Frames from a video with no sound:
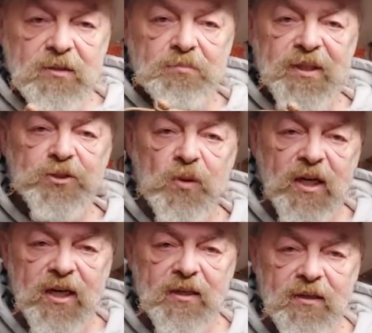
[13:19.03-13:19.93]

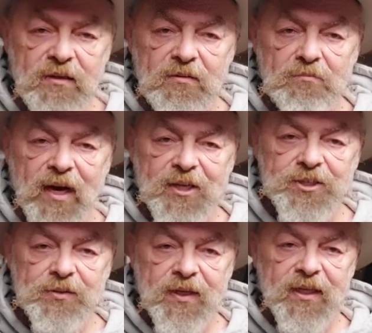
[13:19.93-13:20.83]
between my
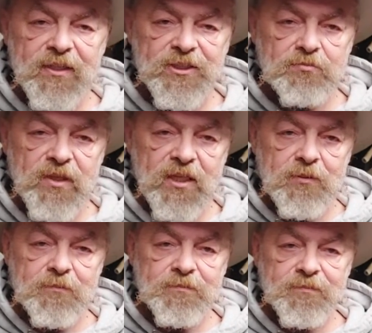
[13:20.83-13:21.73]
two hands minimum.